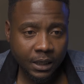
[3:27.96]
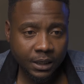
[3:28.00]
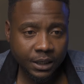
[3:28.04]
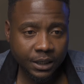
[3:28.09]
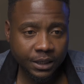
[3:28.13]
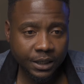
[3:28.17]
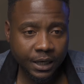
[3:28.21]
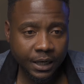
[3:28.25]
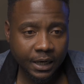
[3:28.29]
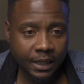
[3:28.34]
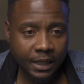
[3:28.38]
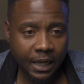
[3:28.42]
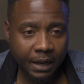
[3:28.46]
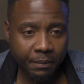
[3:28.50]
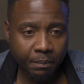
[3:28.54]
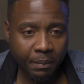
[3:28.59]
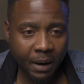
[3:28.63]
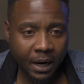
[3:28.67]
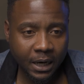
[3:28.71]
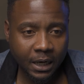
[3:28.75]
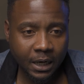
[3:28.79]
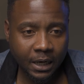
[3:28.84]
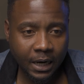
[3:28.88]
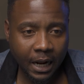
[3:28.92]
just hitting that
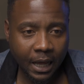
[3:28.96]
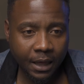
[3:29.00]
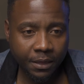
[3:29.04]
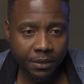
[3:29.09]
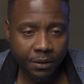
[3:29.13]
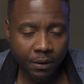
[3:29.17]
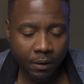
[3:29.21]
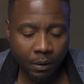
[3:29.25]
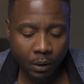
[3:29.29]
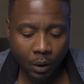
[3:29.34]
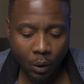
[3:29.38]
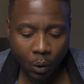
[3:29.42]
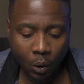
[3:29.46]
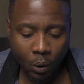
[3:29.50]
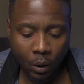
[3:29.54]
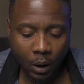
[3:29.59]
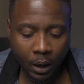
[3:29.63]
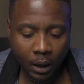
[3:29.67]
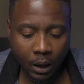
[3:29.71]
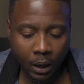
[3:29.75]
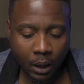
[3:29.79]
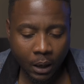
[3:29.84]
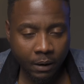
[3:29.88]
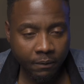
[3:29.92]
minor ninth
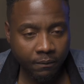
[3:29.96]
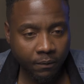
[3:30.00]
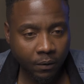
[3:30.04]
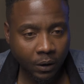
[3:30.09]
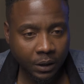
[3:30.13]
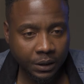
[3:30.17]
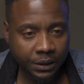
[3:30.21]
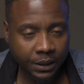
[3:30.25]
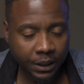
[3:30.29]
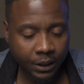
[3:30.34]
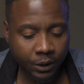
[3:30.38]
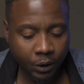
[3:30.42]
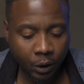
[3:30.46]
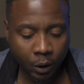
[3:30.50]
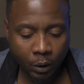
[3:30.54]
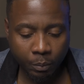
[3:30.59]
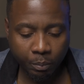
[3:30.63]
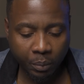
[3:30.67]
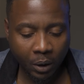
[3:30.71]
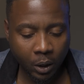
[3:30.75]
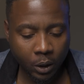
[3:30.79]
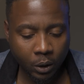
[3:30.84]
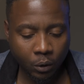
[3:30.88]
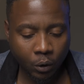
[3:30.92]
voicing, you know,
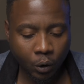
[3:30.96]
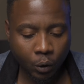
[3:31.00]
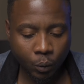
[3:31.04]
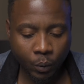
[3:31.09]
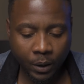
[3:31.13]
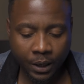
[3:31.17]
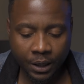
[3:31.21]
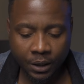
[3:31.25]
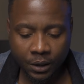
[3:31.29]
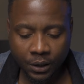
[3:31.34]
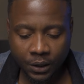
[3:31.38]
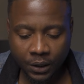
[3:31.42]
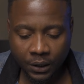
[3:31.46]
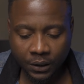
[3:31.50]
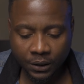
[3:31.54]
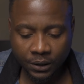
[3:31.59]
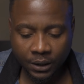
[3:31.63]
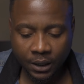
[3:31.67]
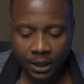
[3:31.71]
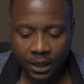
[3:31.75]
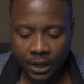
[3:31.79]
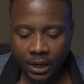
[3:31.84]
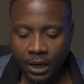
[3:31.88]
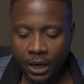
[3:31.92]
polychord where
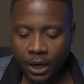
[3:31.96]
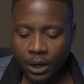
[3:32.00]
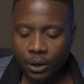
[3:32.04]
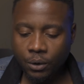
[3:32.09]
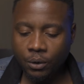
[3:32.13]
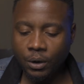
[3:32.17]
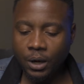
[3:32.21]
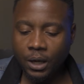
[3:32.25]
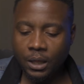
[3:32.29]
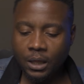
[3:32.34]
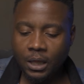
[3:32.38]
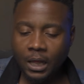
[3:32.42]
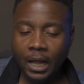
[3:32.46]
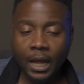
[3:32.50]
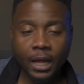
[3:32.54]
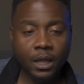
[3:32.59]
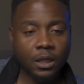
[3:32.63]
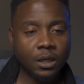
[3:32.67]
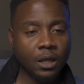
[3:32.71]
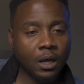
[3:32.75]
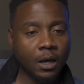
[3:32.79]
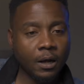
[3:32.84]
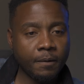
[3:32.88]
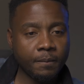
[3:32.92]
you hit
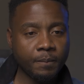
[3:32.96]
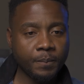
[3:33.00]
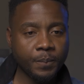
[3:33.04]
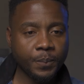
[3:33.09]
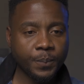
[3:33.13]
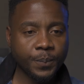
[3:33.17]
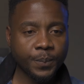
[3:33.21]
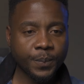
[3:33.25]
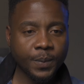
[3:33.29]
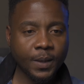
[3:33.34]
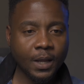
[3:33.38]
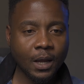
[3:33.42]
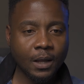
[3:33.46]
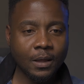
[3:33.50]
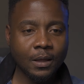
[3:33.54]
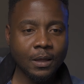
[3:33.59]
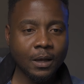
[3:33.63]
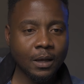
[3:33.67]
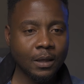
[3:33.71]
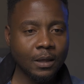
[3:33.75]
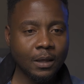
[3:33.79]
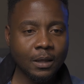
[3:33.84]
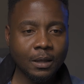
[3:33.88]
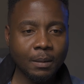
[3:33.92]
like
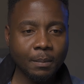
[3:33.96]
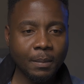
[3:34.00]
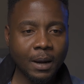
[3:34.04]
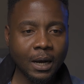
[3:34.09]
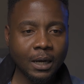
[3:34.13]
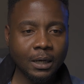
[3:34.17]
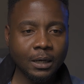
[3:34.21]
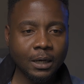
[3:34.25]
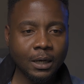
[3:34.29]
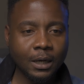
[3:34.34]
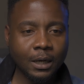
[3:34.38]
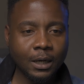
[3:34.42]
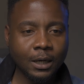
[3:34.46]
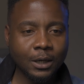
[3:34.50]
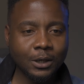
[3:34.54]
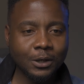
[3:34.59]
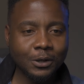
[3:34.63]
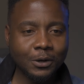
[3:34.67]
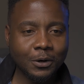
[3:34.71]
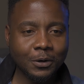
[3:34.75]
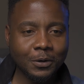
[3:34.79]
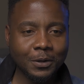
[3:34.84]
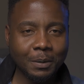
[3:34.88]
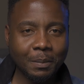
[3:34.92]
the minor, you
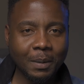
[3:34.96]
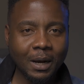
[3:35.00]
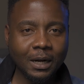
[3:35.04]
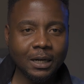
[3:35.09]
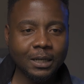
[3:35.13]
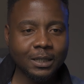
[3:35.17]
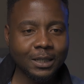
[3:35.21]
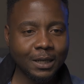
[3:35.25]
know, the minor